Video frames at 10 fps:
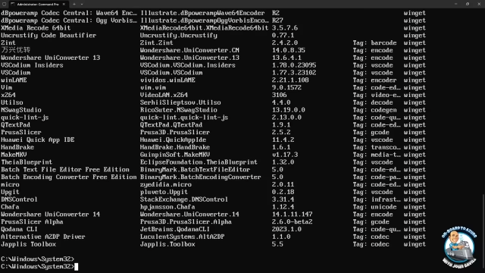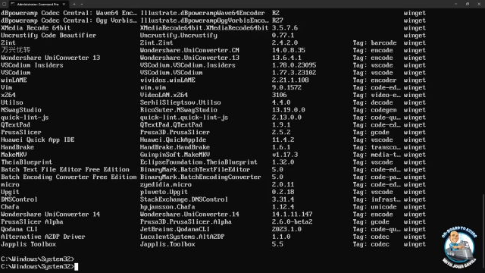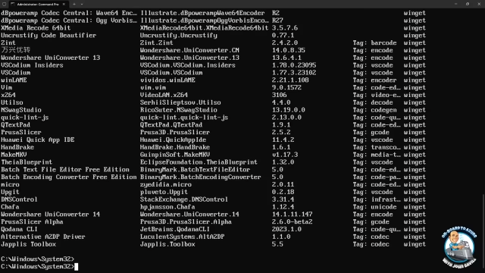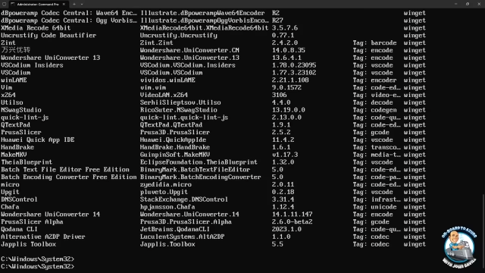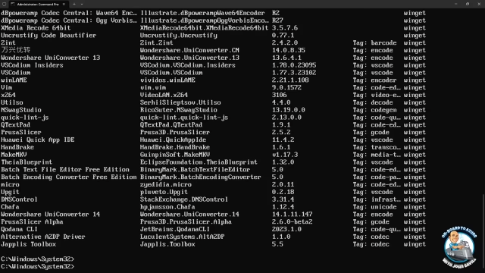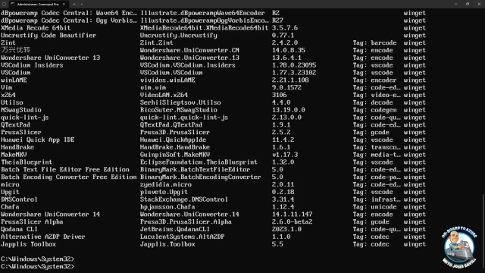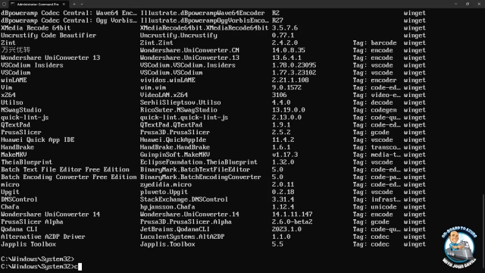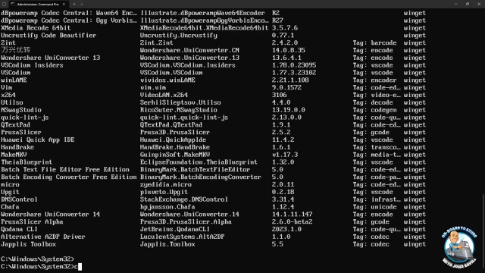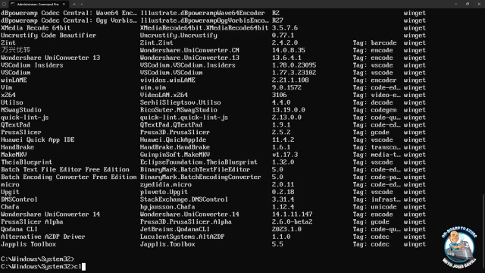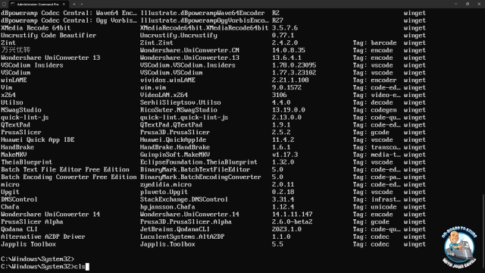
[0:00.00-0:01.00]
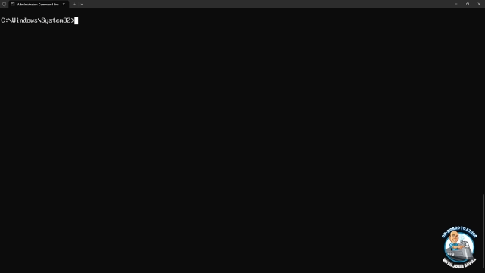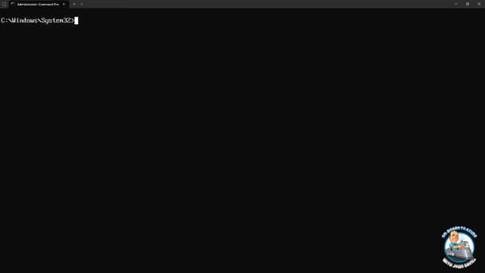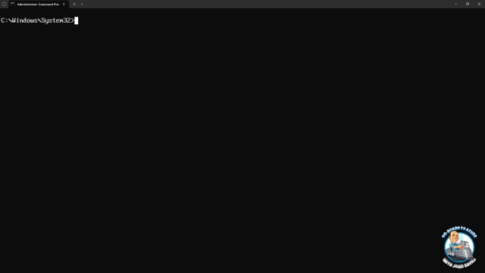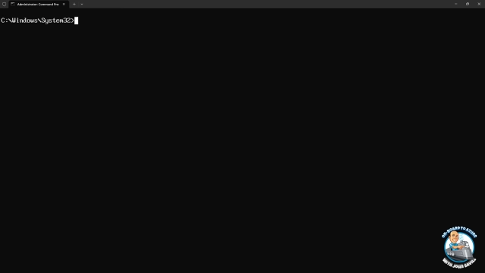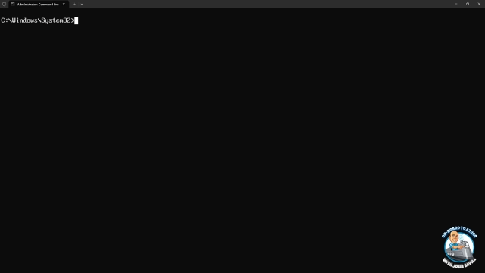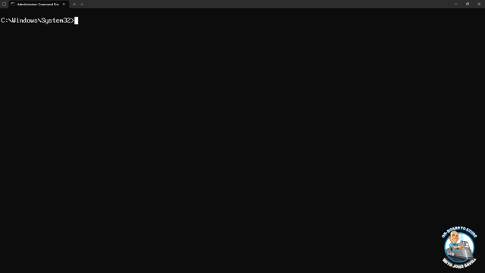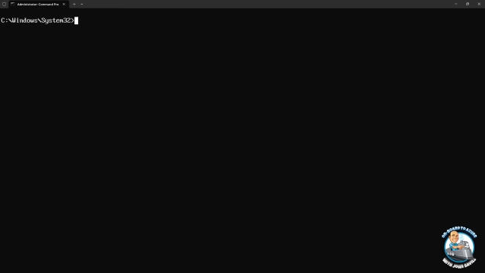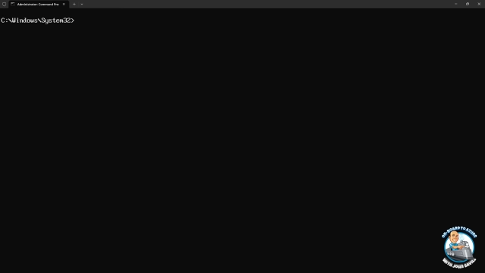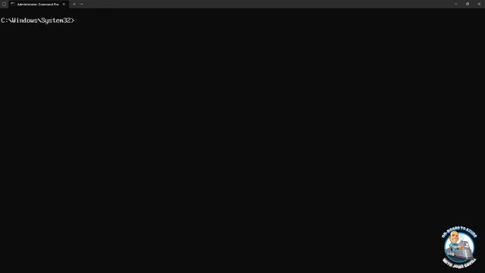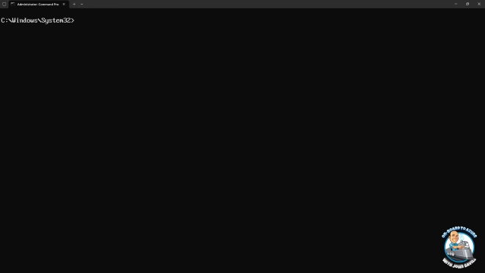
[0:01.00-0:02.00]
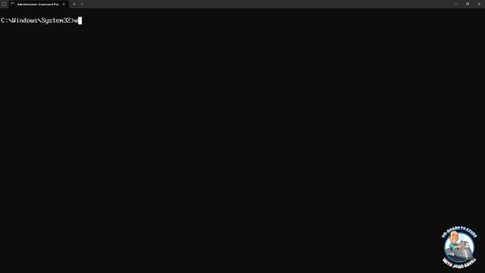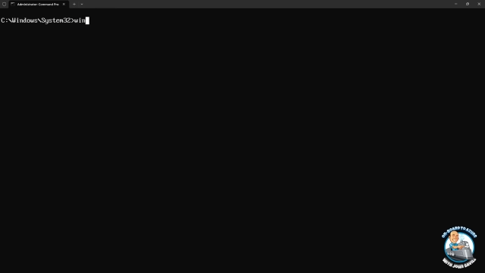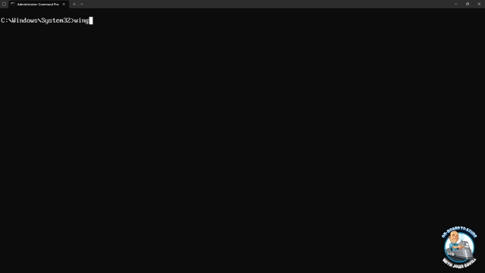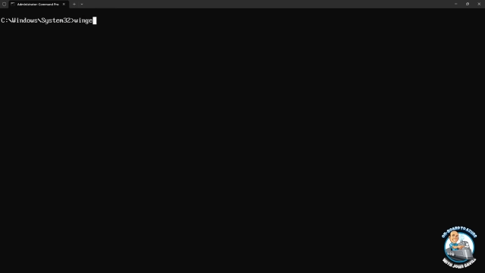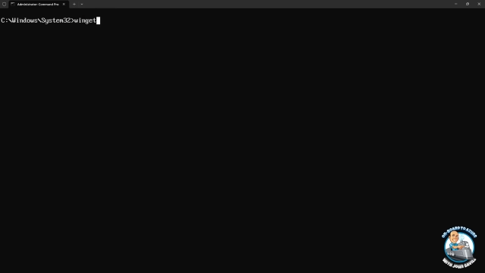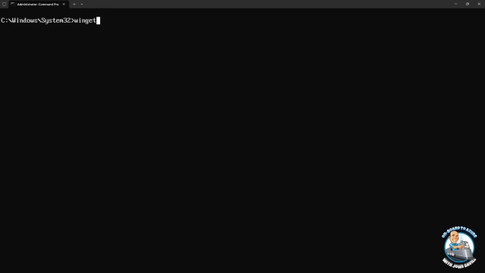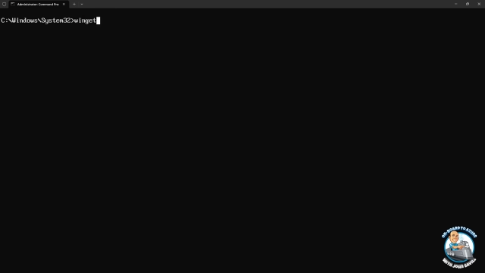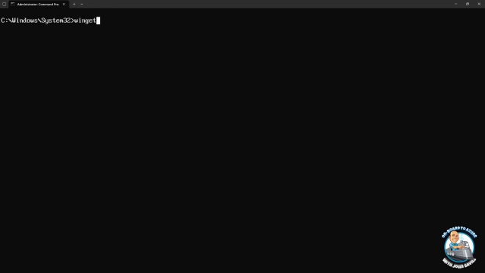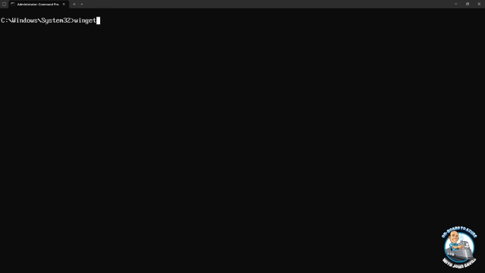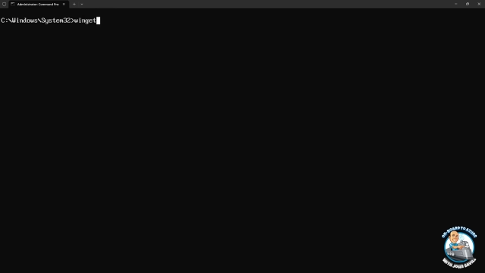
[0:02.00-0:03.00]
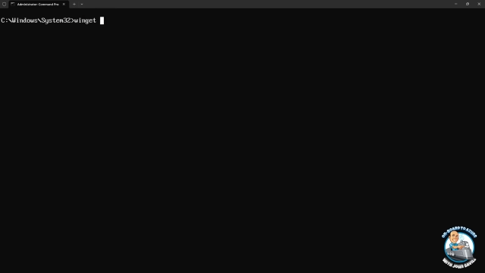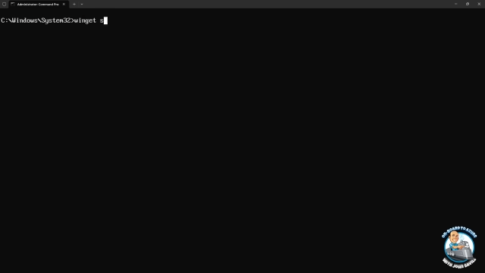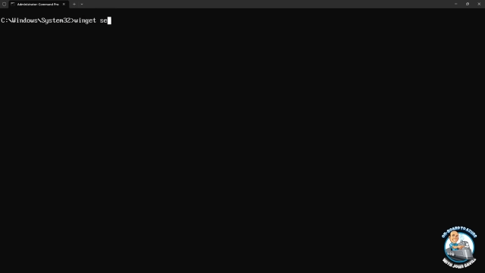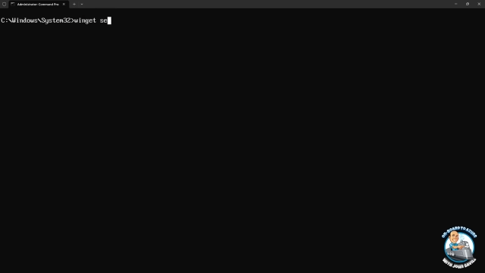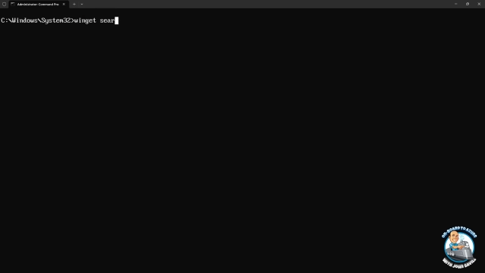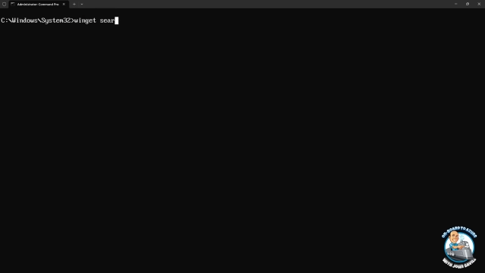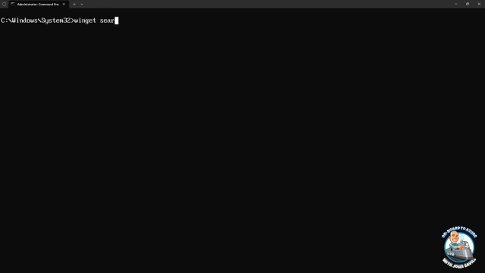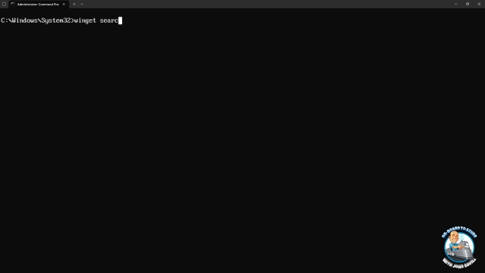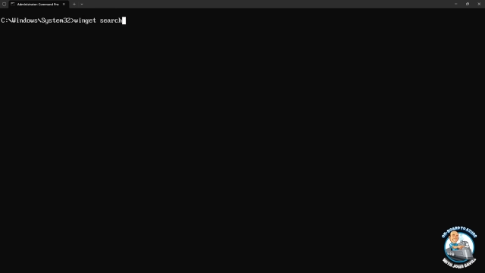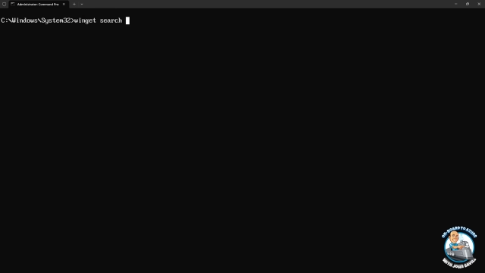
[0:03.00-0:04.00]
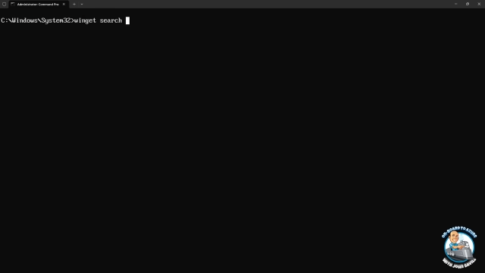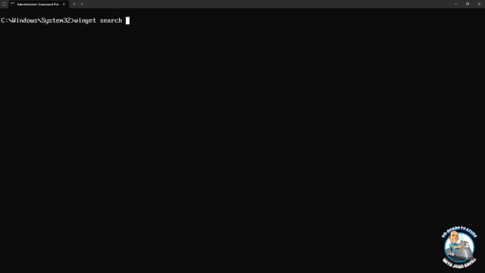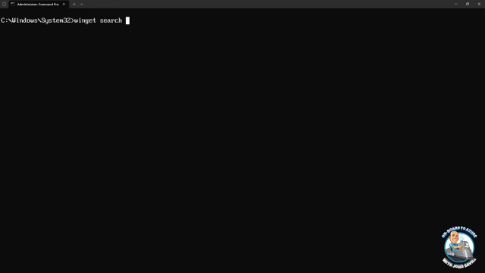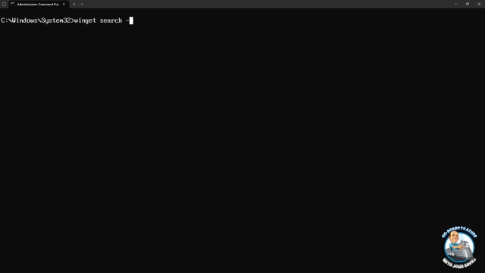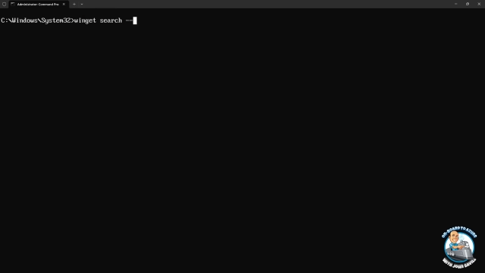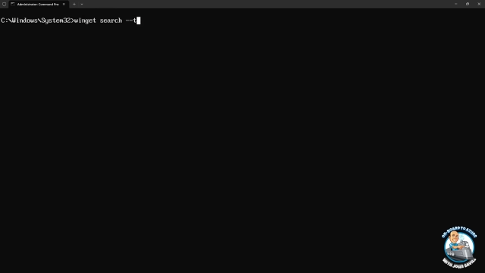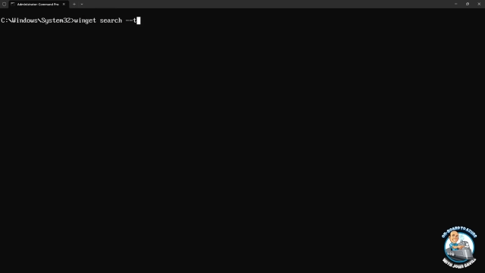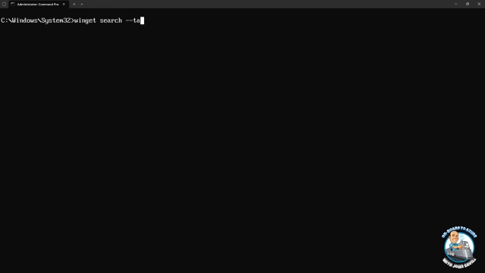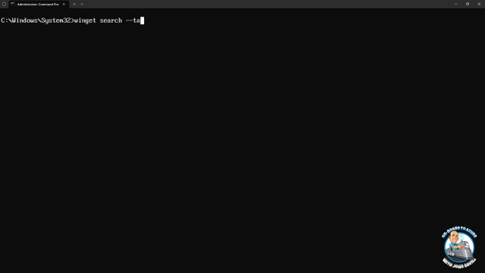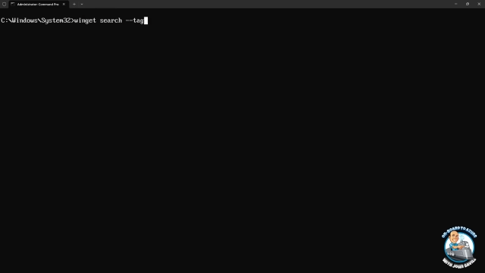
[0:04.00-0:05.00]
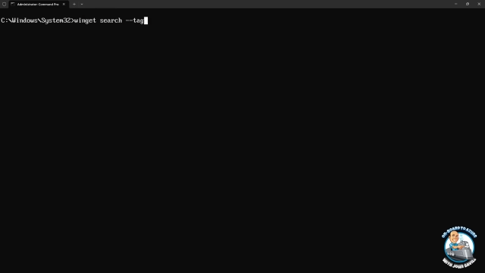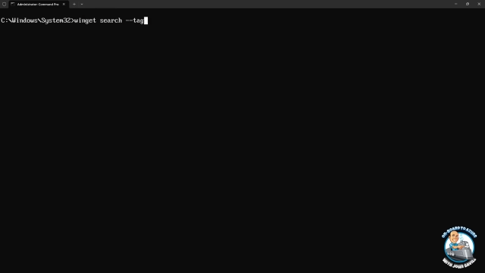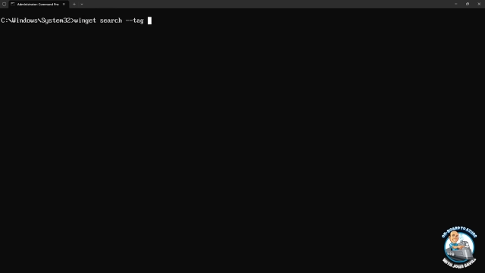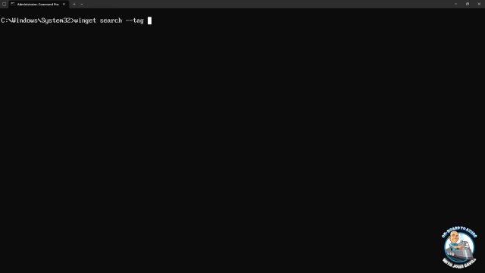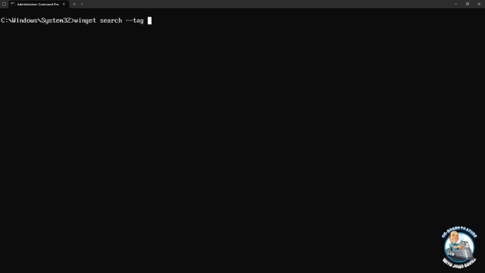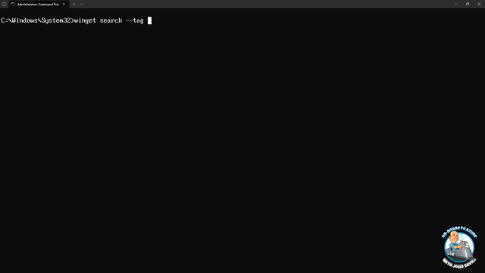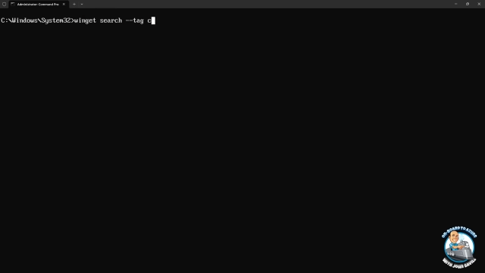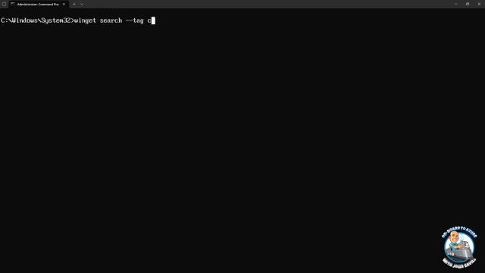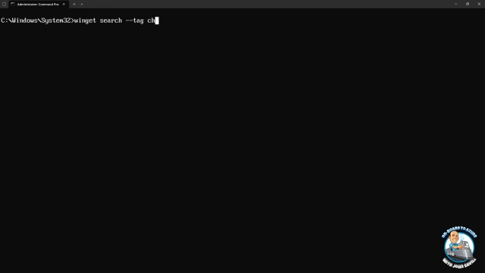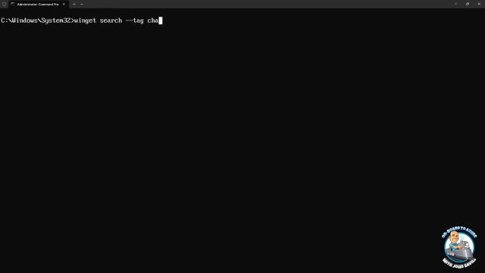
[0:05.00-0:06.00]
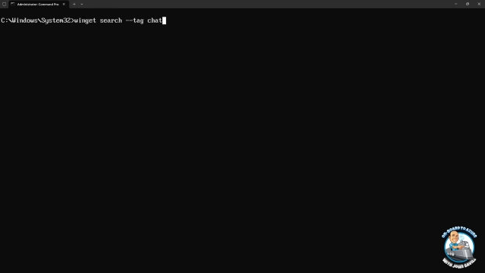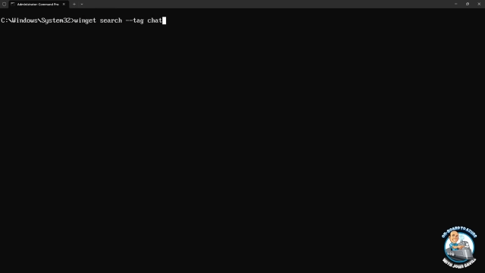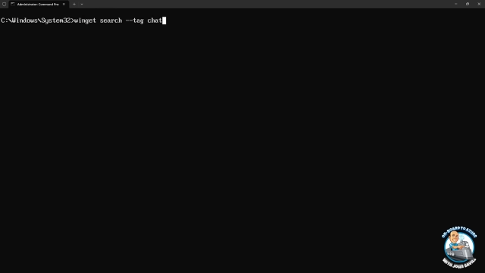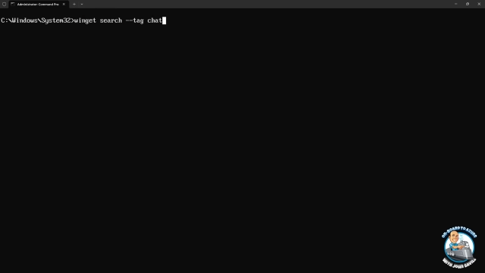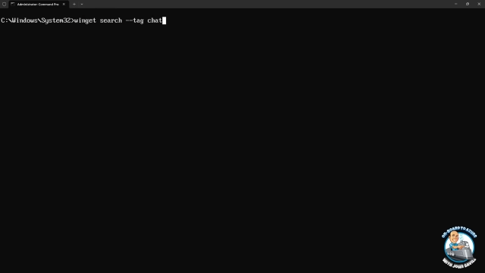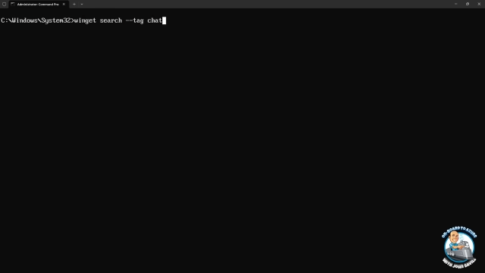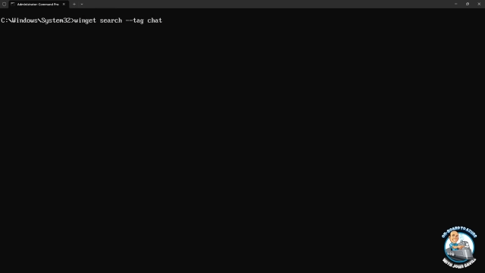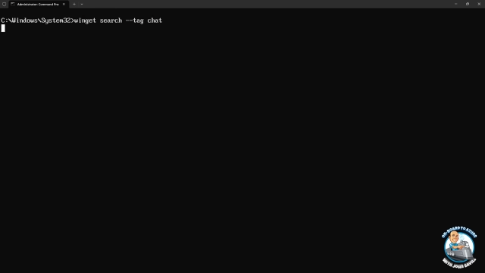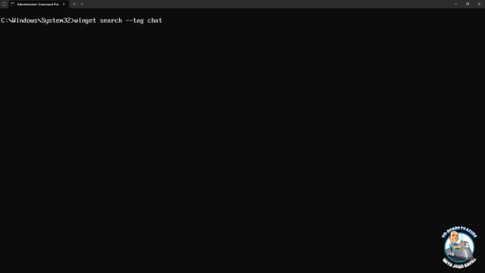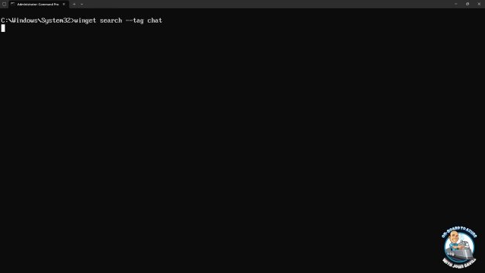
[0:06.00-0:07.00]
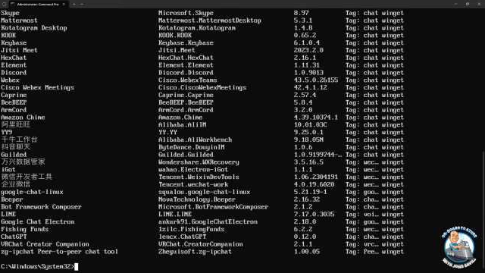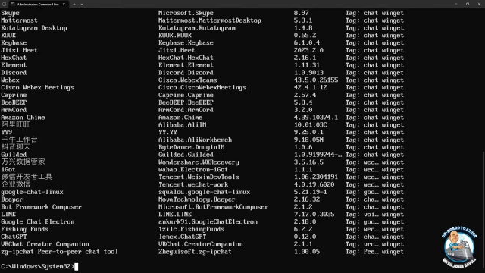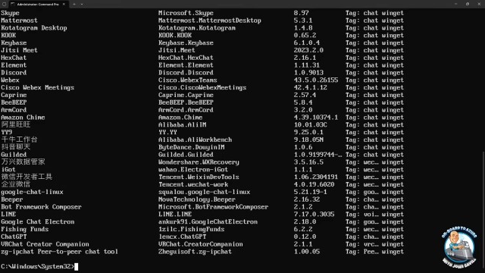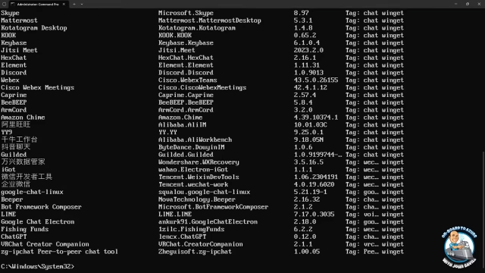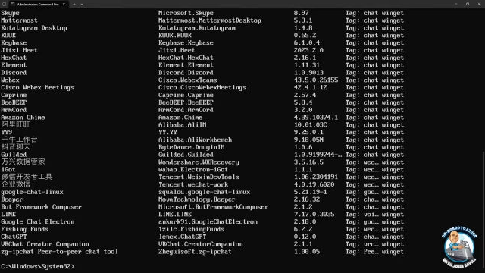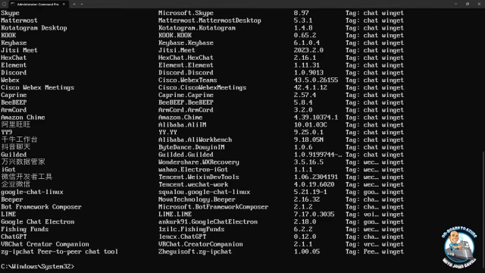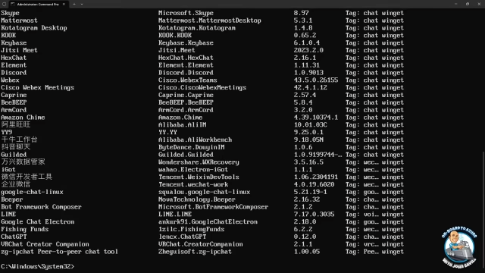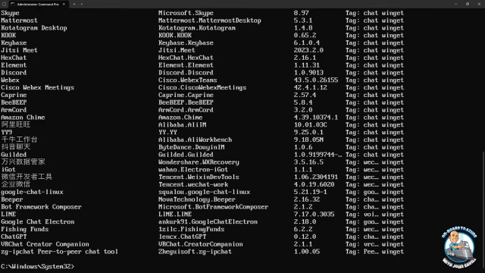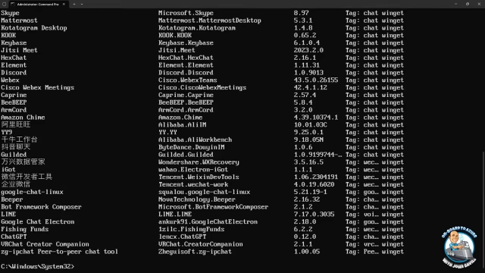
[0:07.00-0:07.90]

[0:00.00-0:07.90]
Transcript: No face is visible, so there are no lips to read.